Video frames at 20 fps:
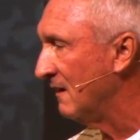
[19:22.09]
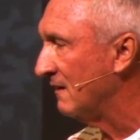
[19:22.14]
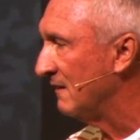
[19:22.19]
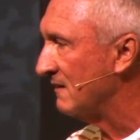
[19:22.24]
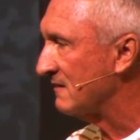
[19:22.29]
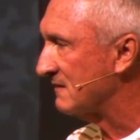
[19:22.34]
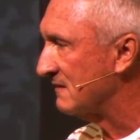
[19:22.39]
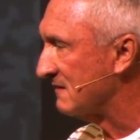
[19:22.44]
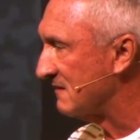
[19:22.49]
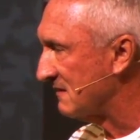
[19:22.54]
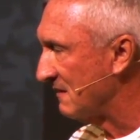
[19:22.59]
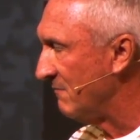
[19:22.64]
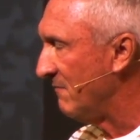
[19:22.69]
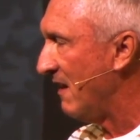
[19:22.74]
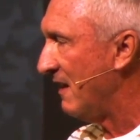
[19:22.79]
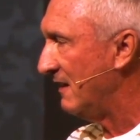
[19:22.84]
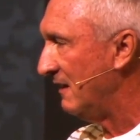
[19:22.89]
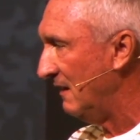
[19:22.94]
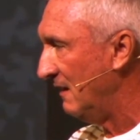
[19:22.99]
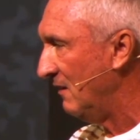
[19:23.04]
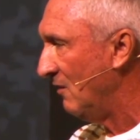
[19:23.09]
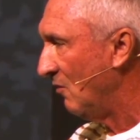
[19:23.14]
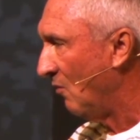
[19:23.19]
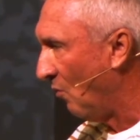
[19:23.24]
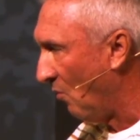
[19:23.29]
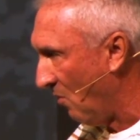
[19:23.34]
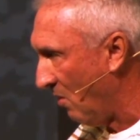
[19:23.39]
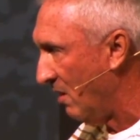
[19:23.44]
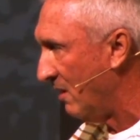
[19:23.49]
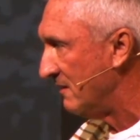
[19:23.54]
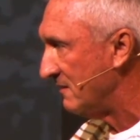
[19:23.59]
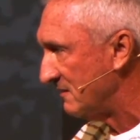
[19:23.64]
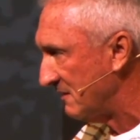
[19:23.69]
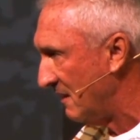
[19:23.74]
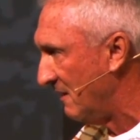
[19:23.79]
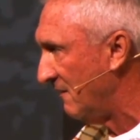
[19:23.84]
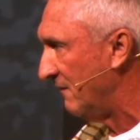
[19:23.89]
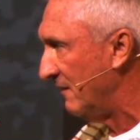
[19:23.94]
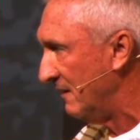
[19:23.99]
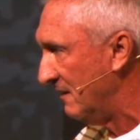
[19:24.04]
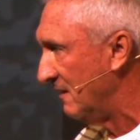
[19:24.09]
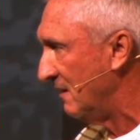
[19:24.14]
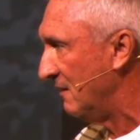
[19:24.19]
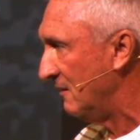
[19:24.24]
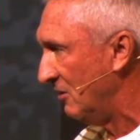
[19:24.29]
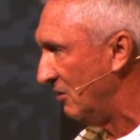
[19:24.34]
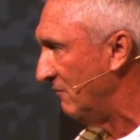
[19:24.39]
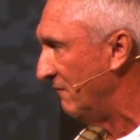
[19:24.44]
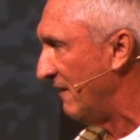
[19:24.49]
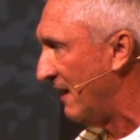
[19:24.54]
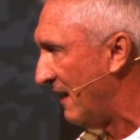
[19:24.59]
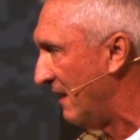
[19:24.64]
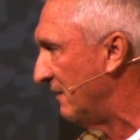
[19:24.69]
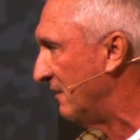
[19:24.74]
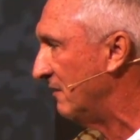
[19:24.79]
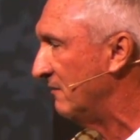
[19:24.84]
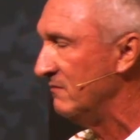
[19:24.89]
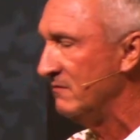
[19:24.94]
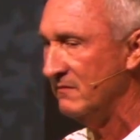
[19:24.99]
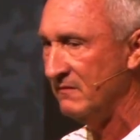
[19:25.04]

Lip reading: Listen, somebody wants everything you value,